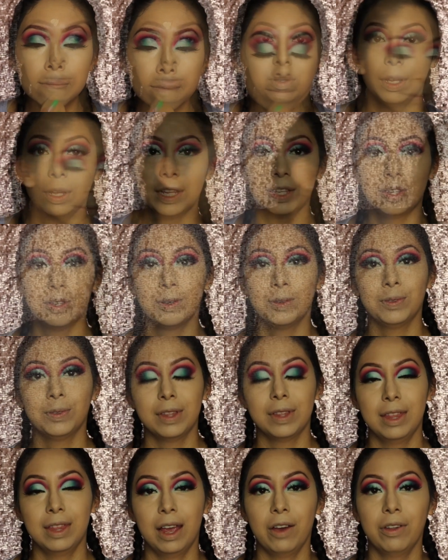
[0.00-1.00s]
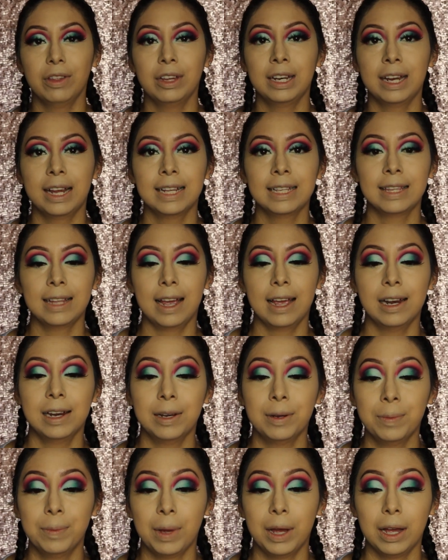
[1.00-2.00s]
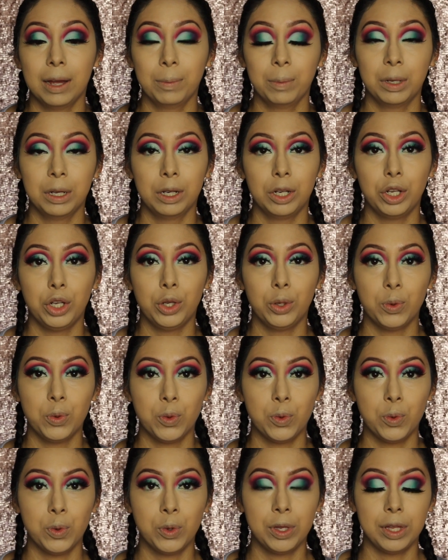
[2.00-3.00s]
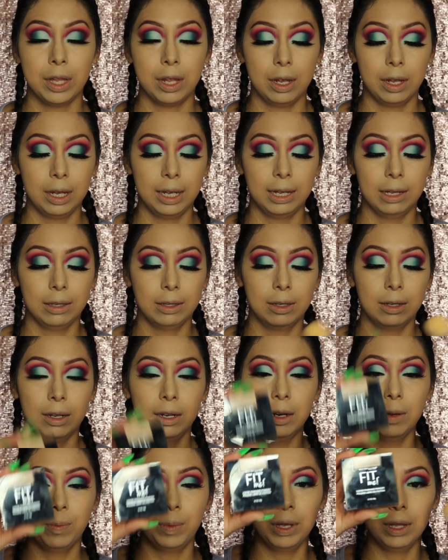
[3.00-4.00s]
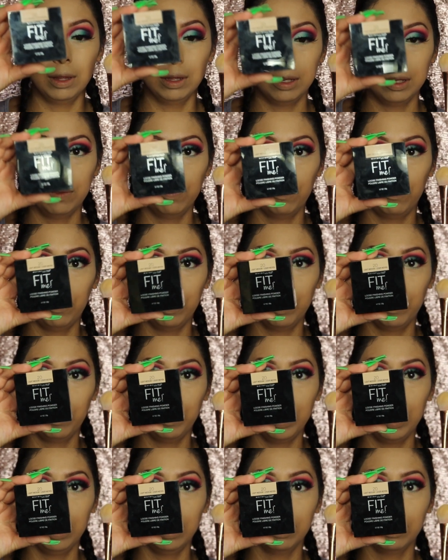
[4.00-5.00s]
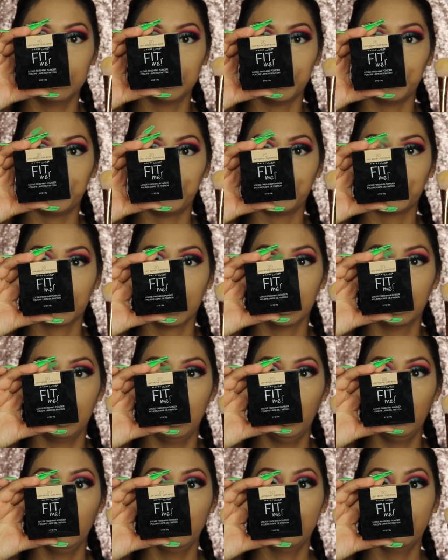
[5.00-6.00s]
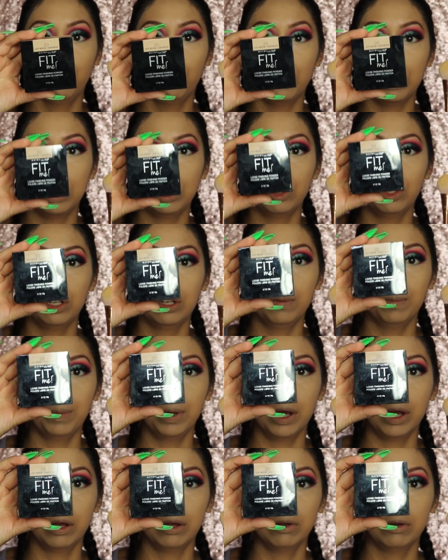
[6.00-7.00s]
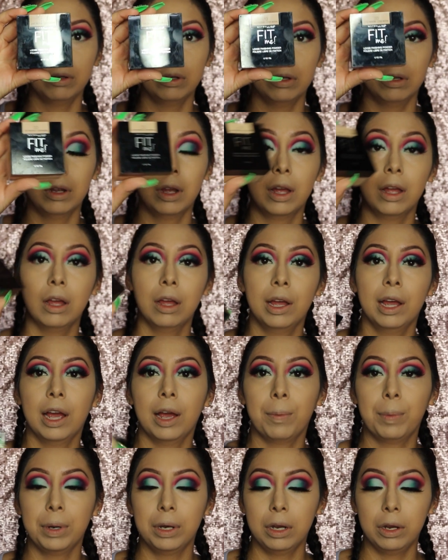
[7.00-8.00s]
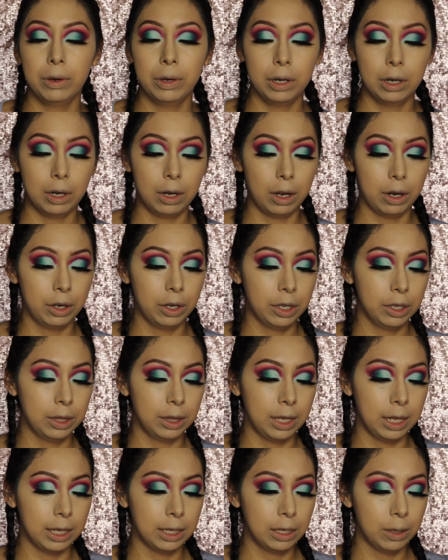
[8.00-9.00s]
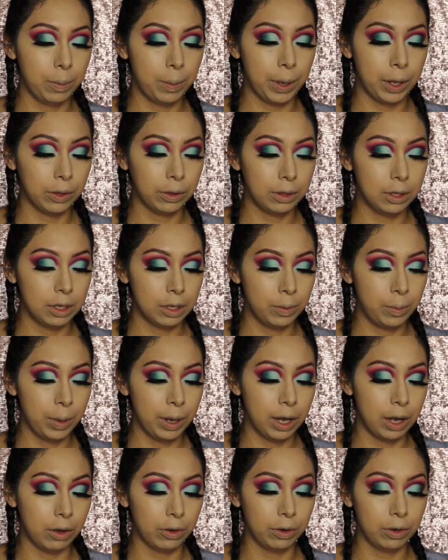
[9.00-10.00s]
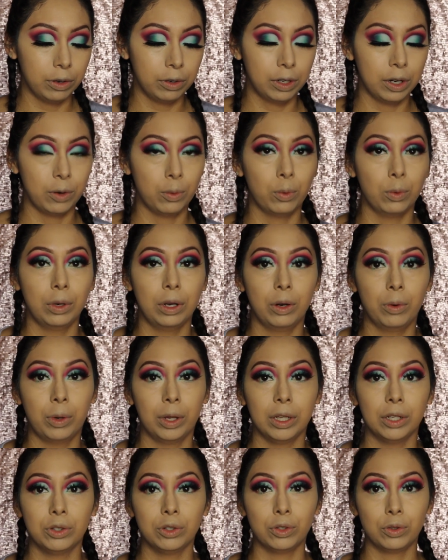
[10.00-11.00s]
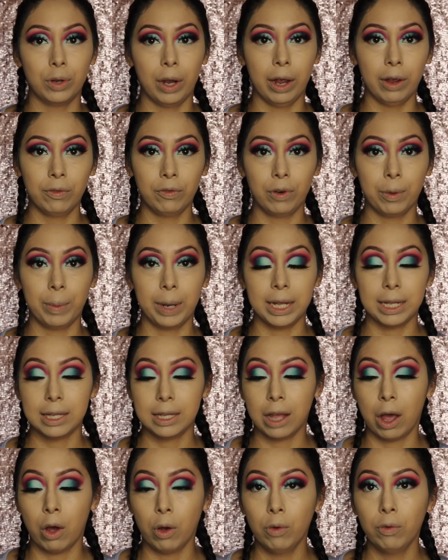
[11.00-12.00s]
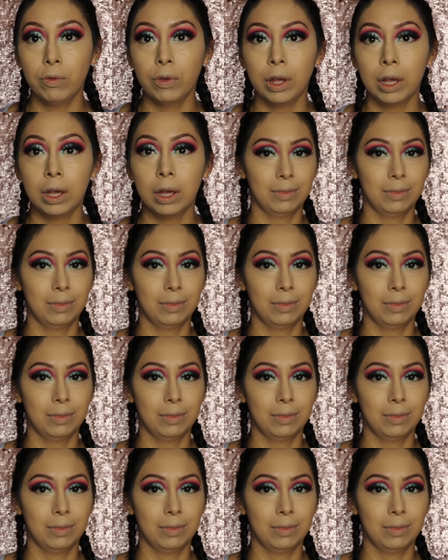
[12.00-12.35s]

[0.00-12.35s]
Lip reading: Okay, so now the next item I'm gonna use is gonna be this Fit Me loose finishing powder. I've been hearing a lot of good things about this powder, and I really wanted to try it for myself.